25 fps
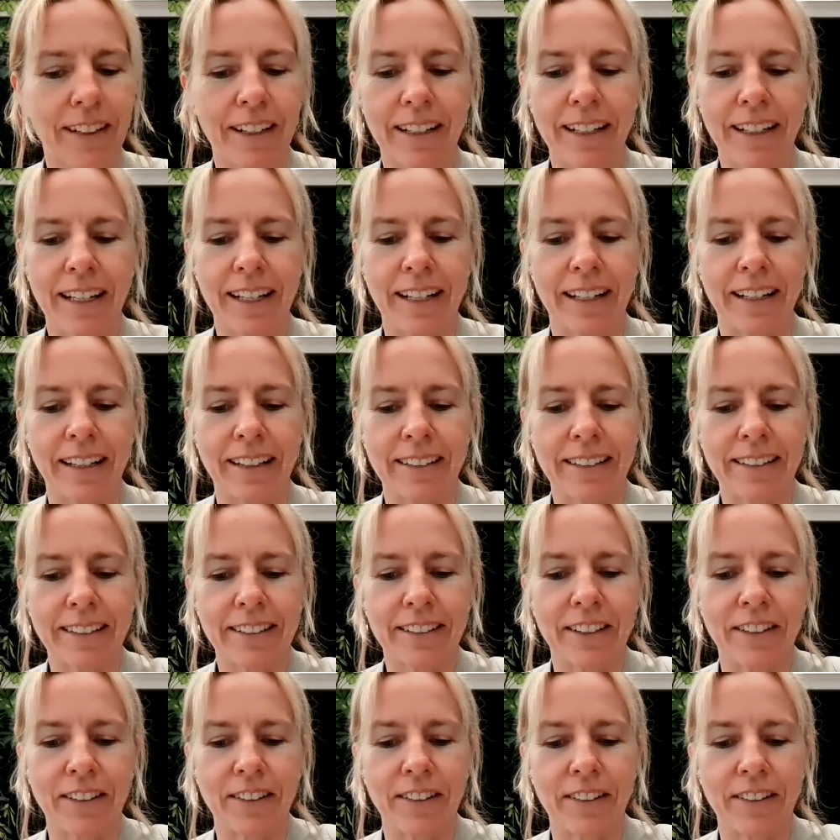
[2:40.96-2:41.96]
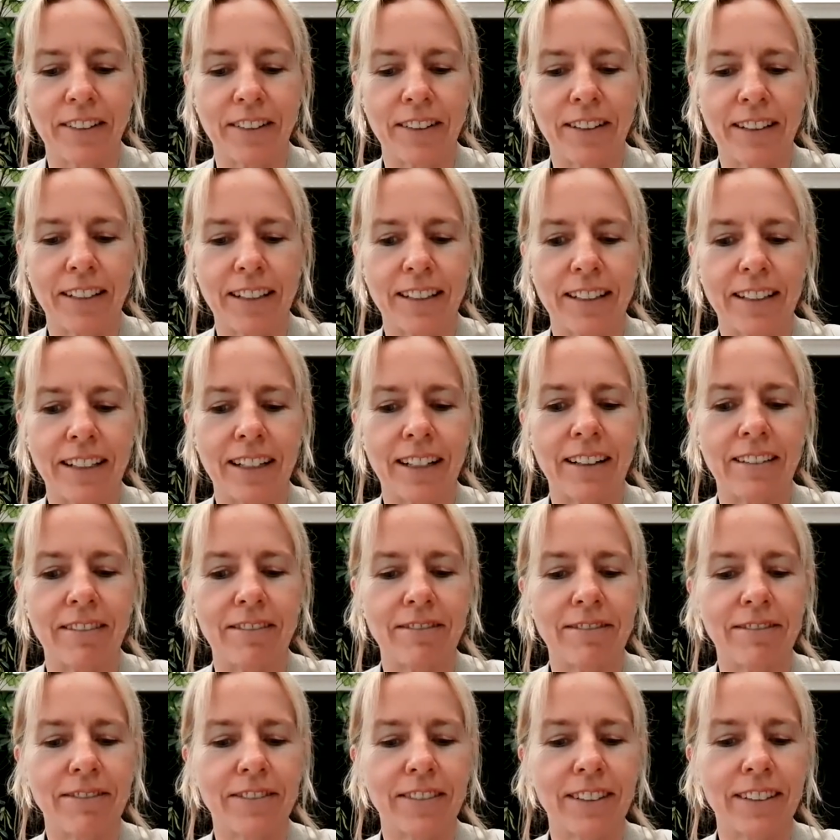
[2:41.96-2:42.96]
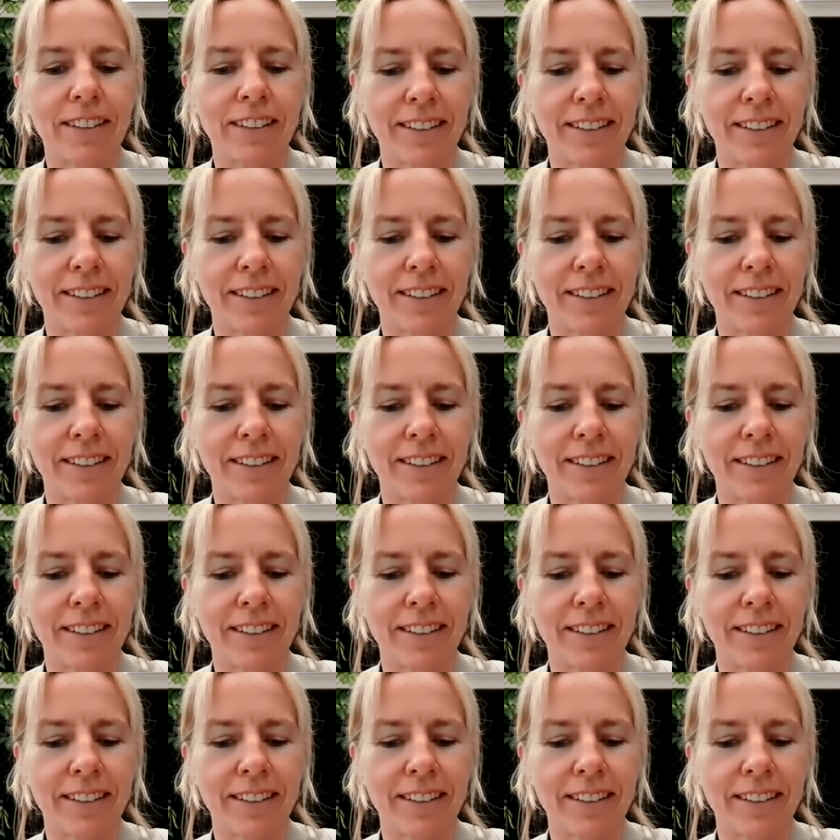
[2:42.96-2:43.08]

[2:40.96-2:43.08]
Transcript: Okay, so the Dove.